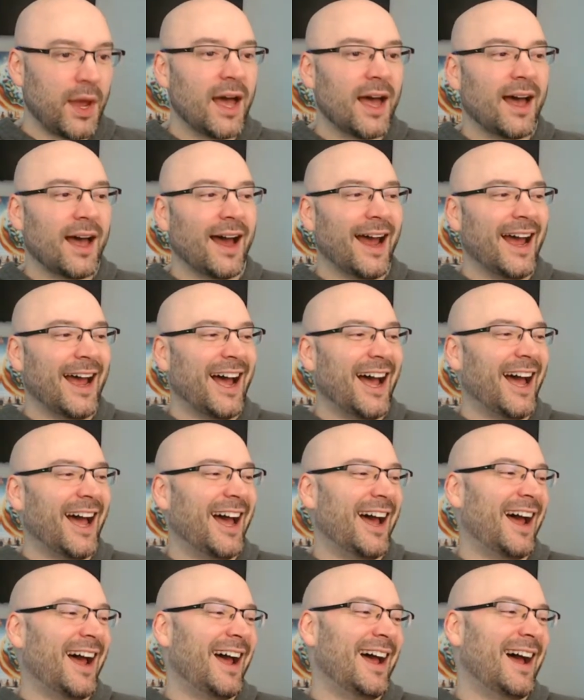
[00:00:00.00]

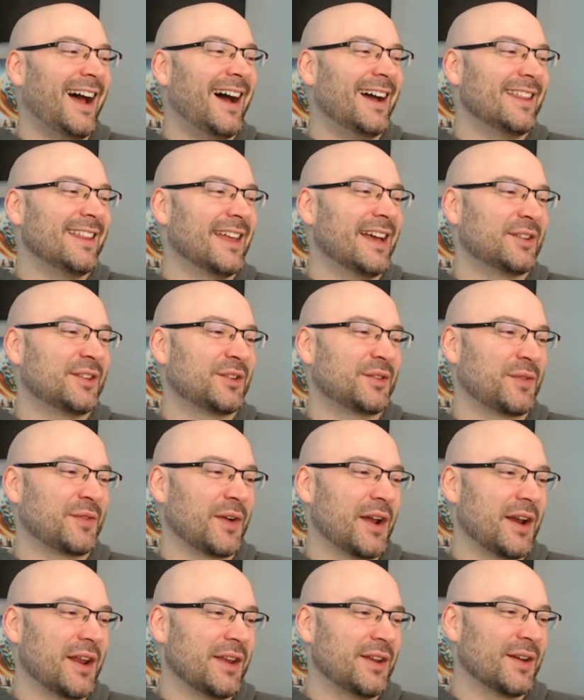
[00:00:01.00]
That's
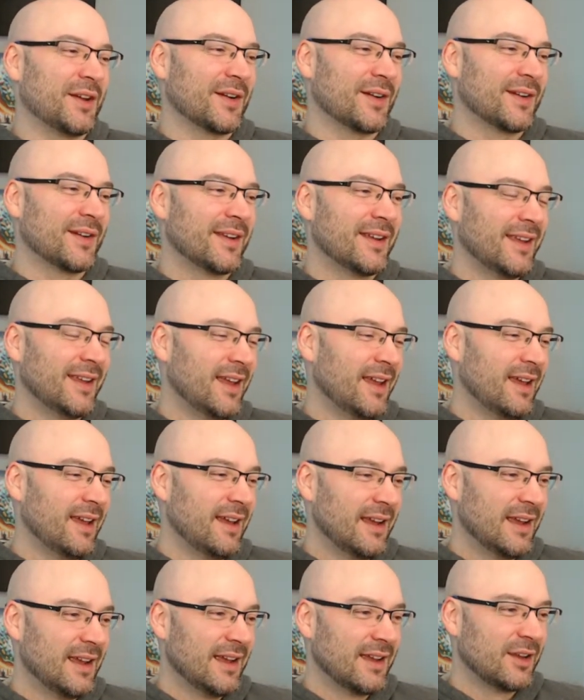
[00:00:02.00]
funny, dude.
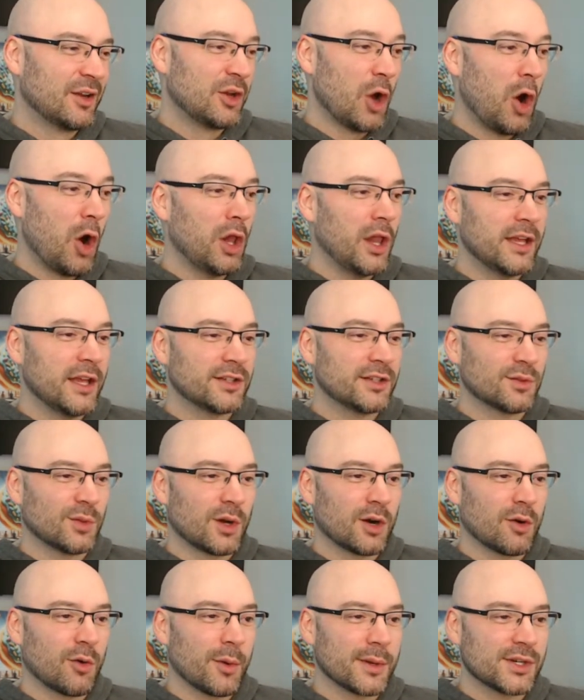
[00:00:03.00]
Goal is
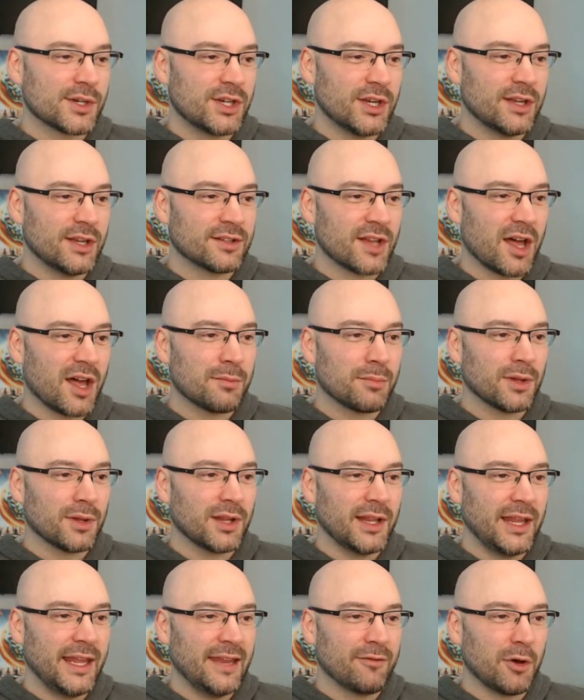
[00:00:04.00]
Wonder Woman. She is
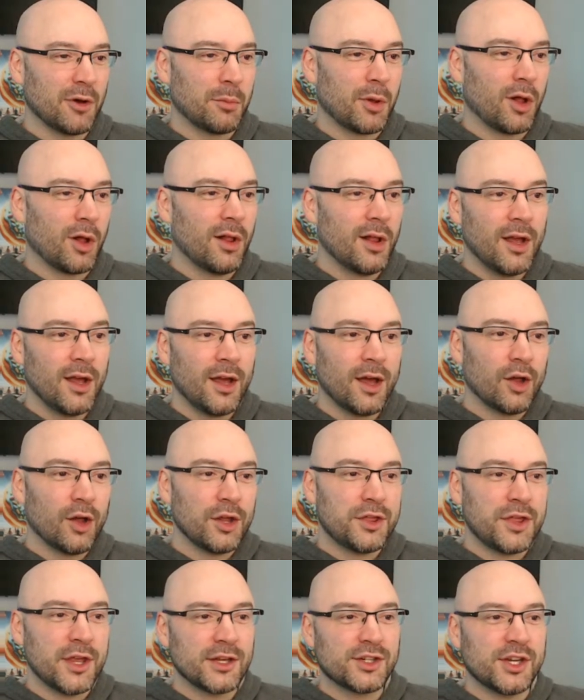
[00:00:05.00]
unbelievable. The only
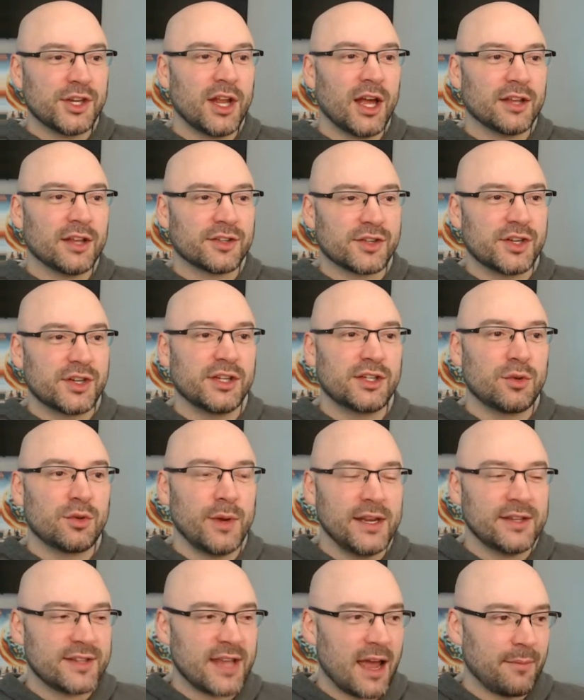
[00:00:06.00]
thing she does is she
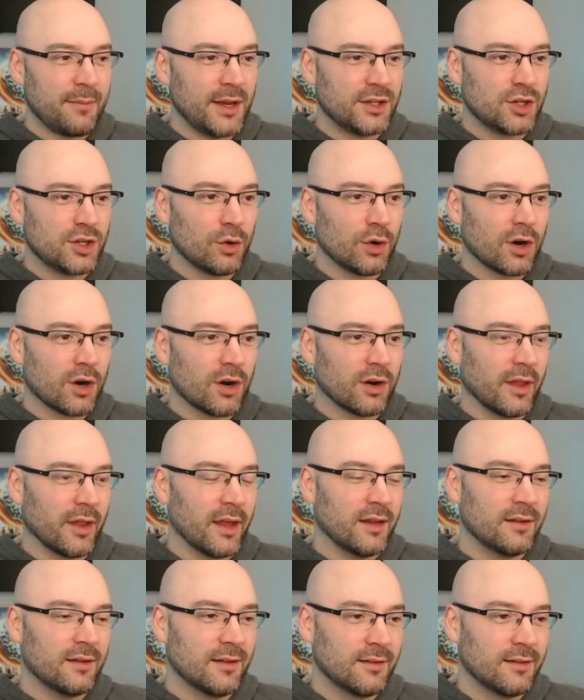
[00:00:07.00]
tweets at me too early.